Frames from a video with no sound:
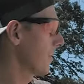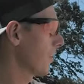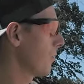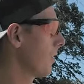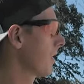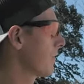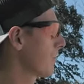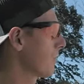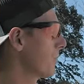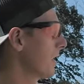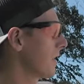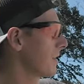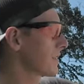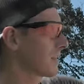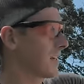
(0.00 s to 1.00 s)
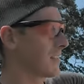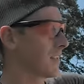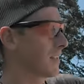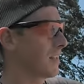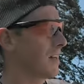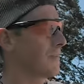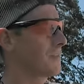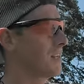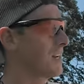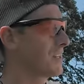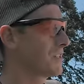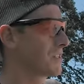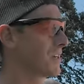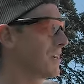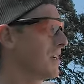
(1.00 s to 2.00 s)
quite a few pellets on the left
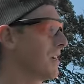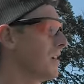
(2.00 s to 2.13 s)
edge.